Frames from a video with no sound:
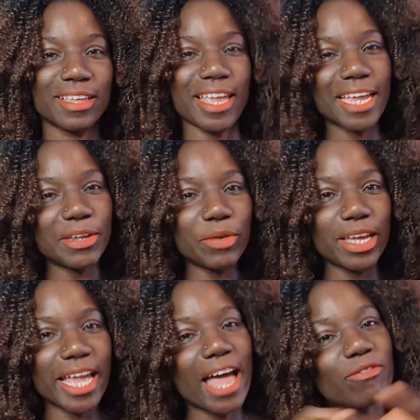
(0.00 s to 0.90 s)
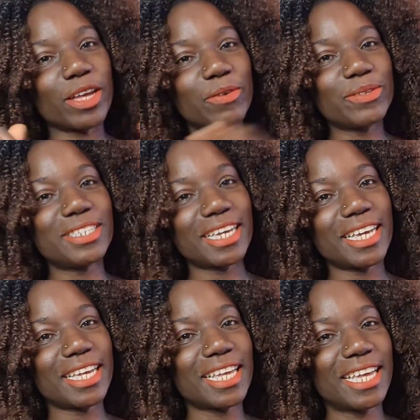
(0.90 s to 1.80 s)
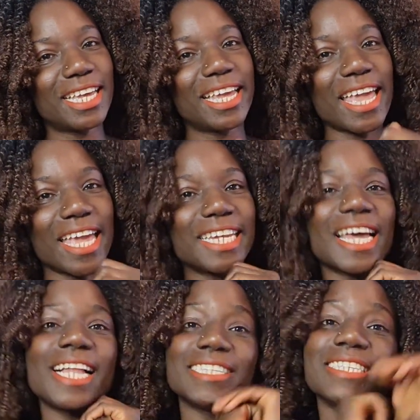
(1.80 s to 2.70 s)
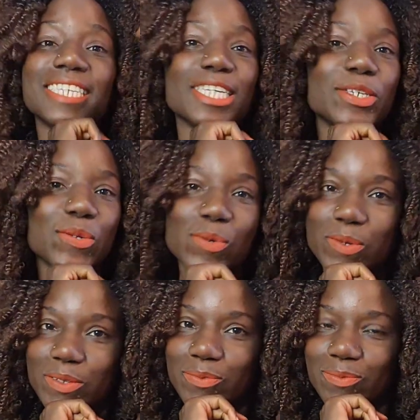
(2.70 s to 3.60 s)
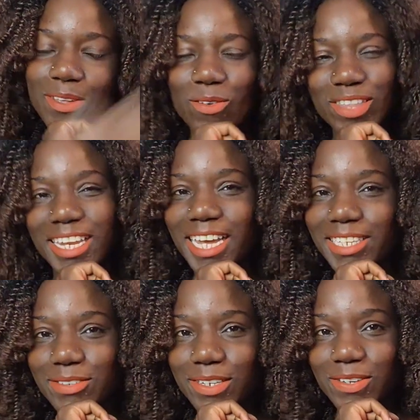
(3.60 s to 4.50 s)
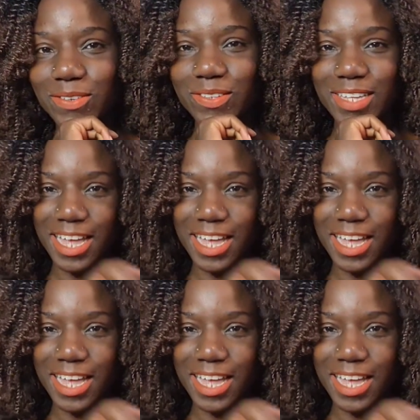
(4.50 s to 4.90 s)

Anyway, have a good day, and I'll see you on the next video.